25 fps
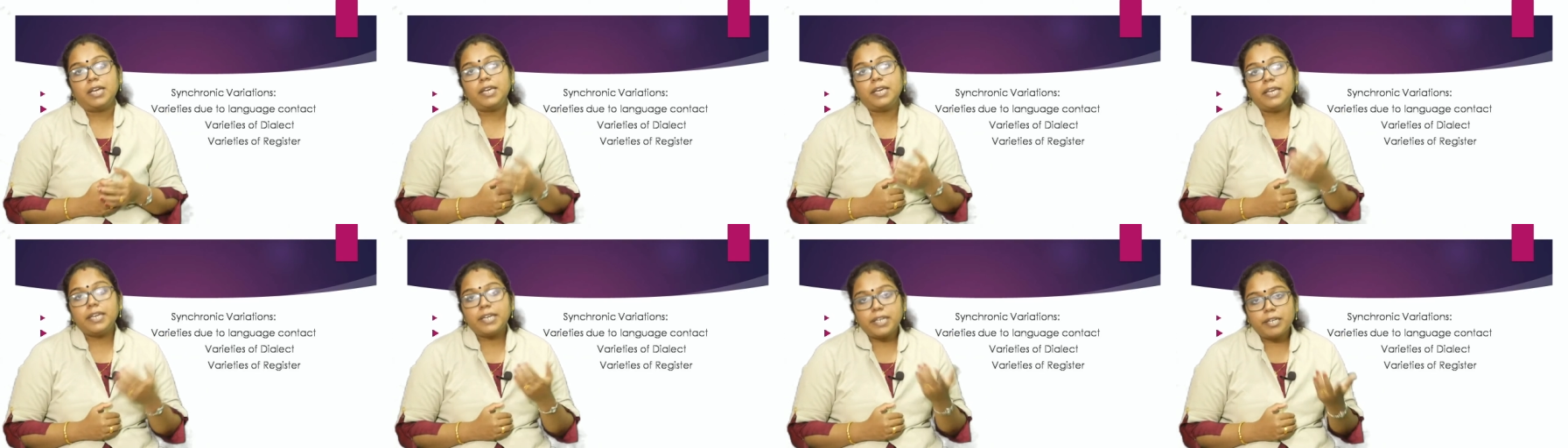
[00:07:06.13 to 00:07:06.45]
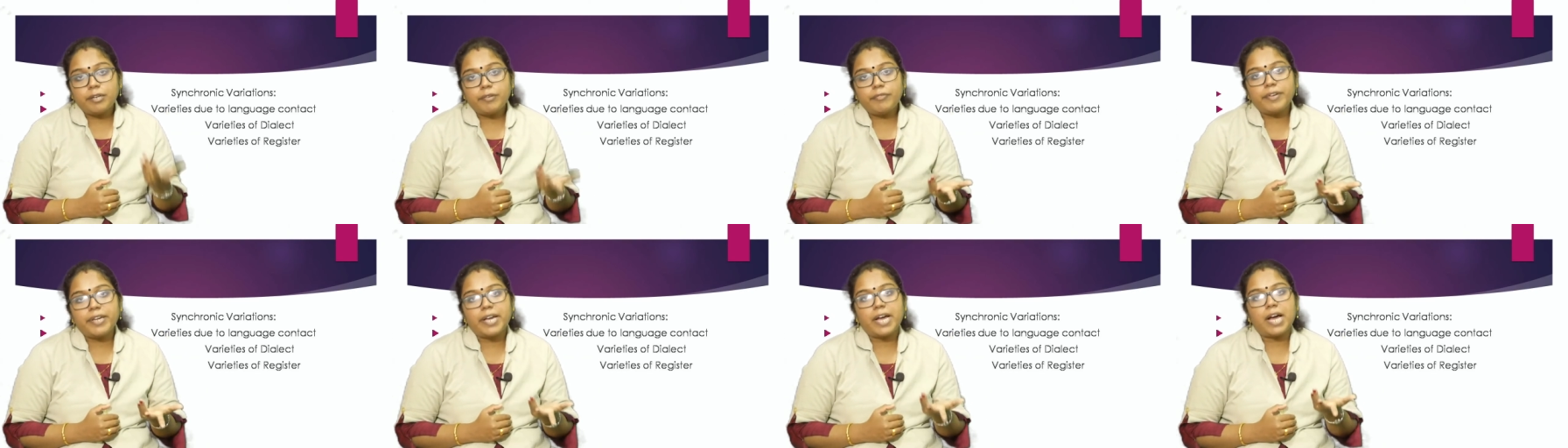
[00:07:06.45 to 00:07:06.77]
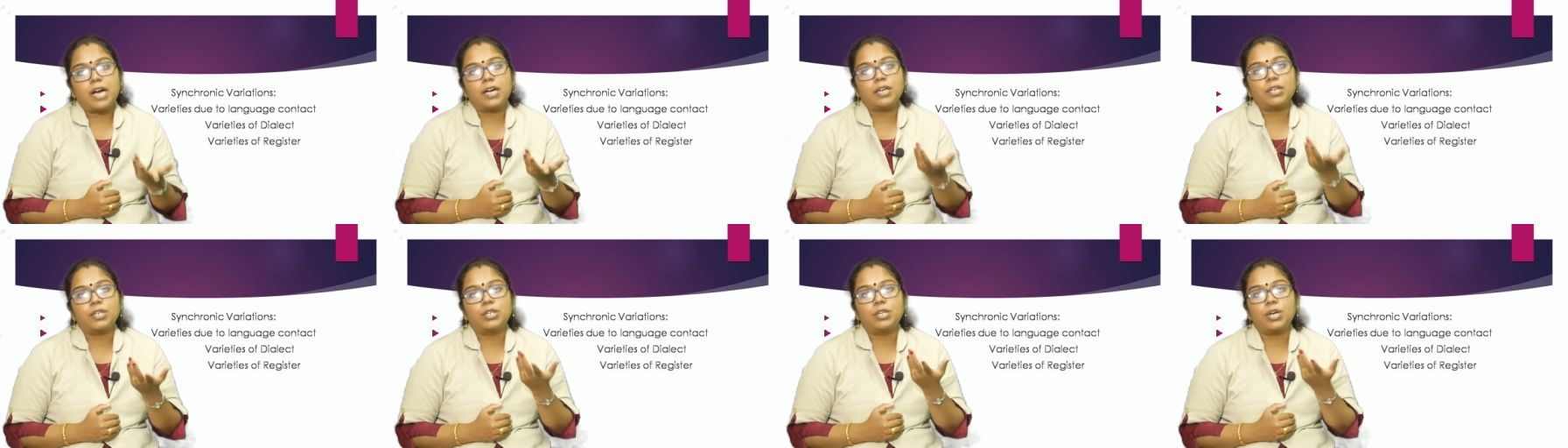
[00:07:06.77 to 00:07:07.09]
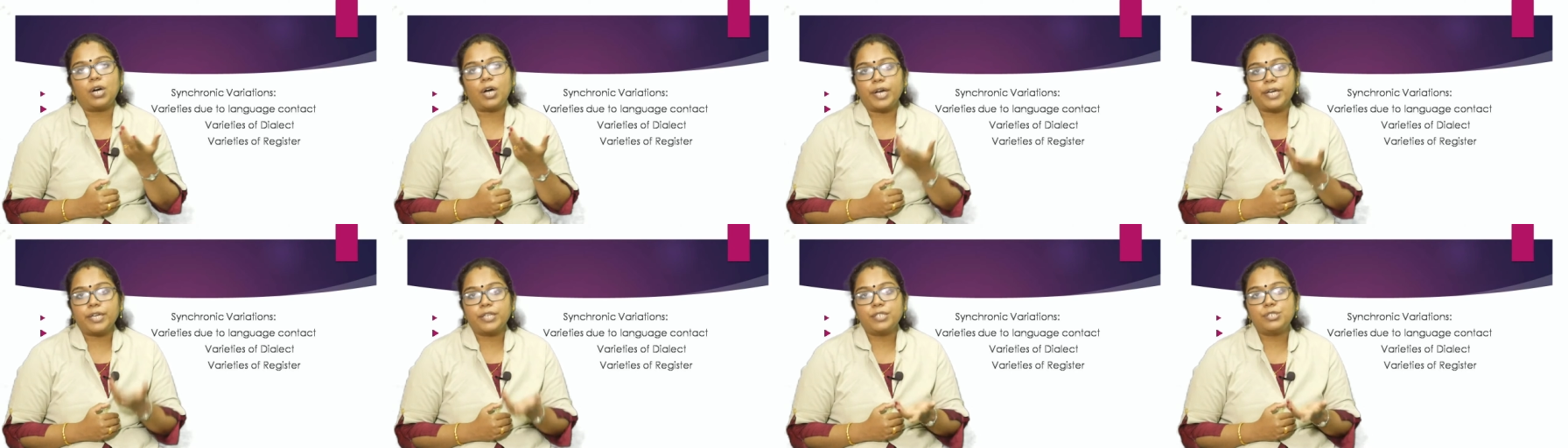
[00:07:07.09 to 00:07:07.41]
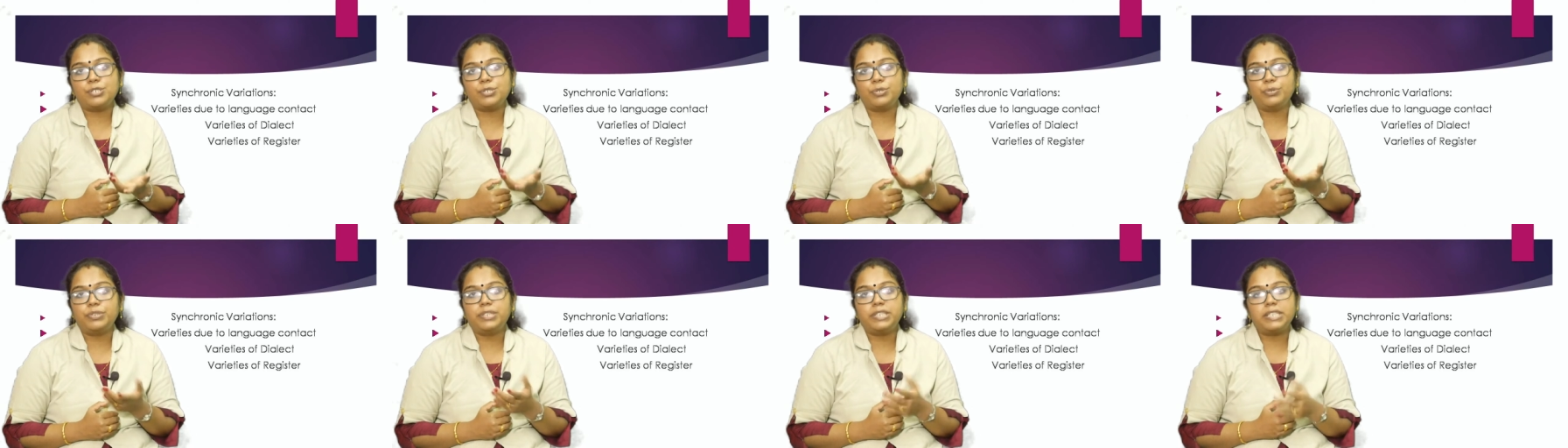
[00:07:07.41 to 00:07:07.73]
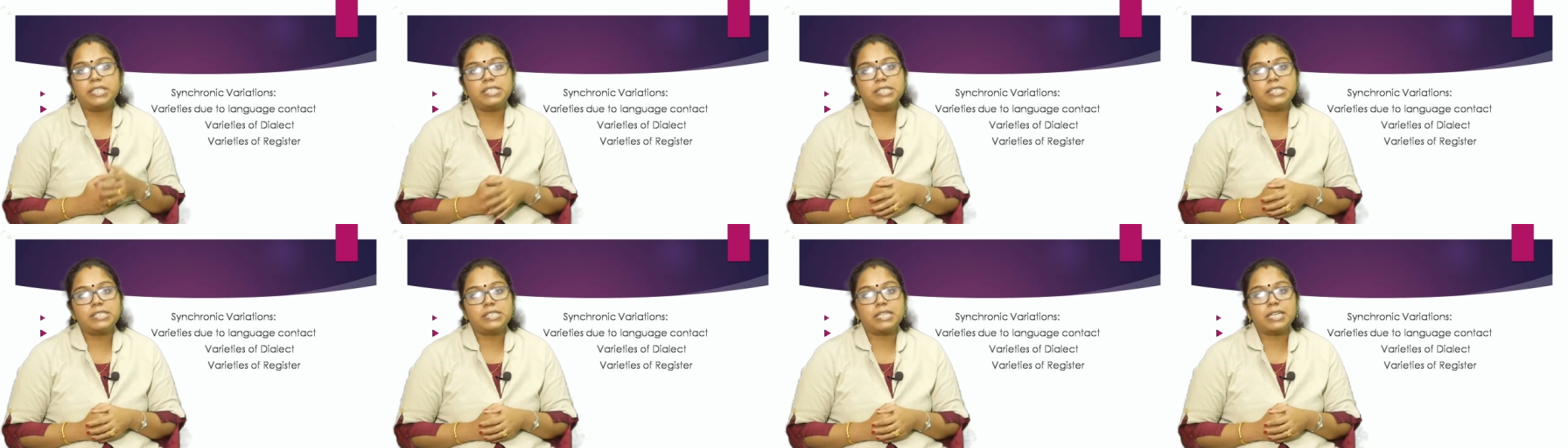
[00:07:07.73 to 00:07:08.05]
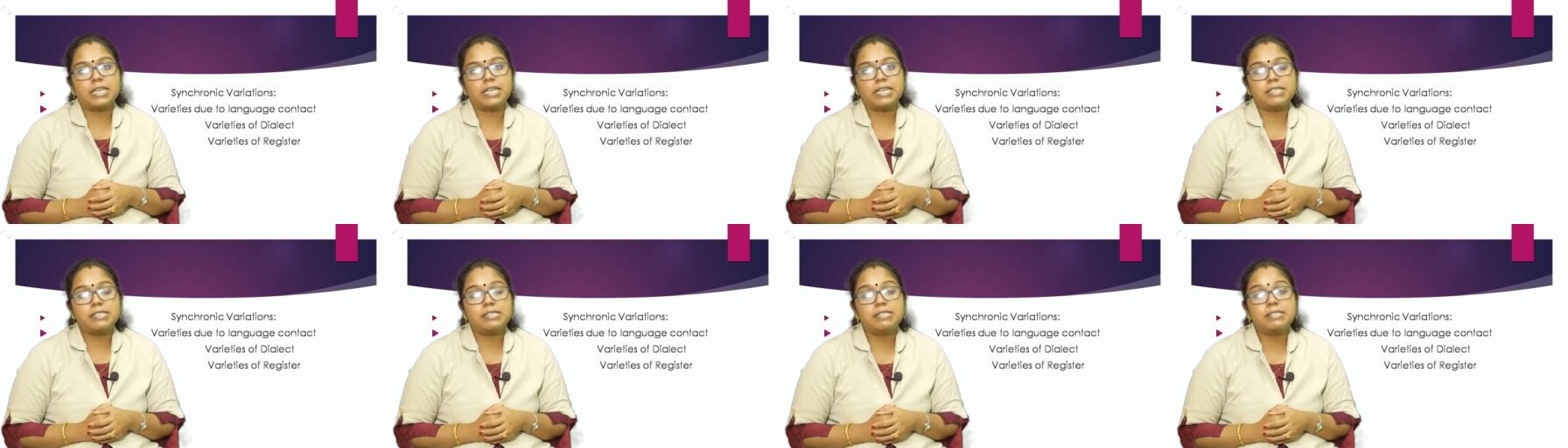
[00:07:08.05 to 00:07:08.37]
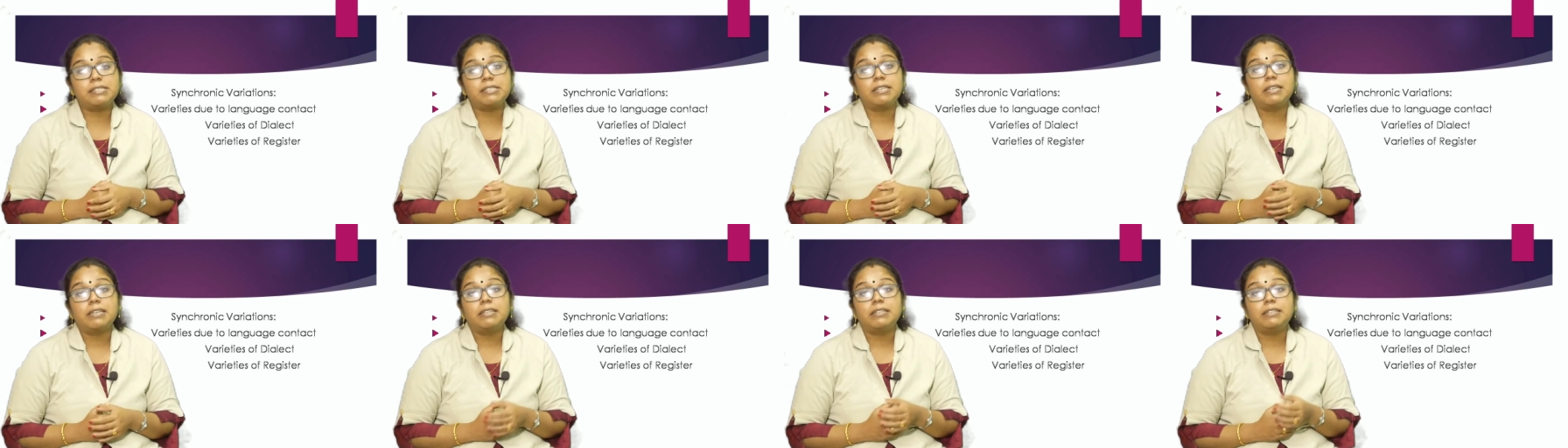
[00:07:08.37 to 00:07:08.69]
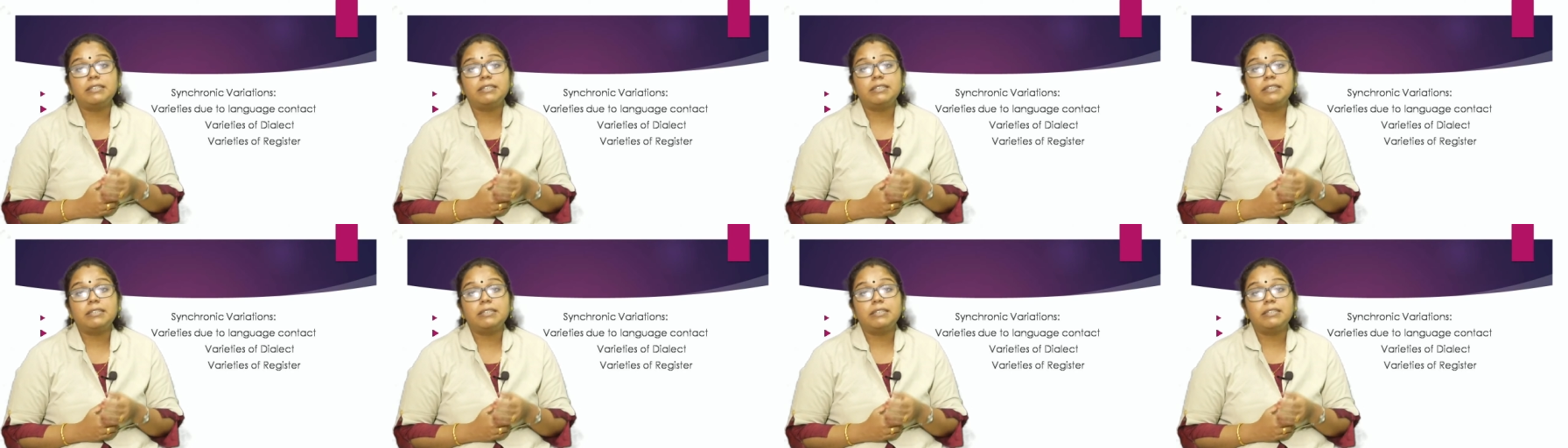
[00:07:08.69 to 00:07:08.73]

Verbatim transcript: Here we are going to discuss